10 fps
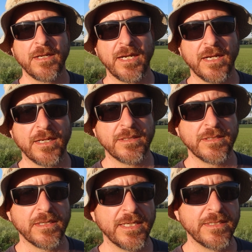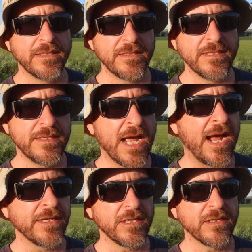and, and
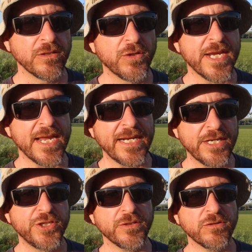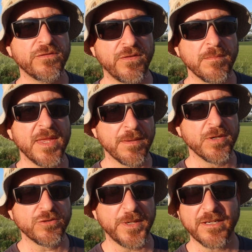not looking at issues from that
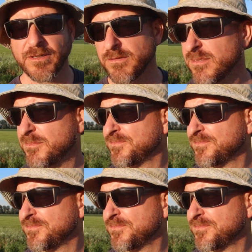perspective.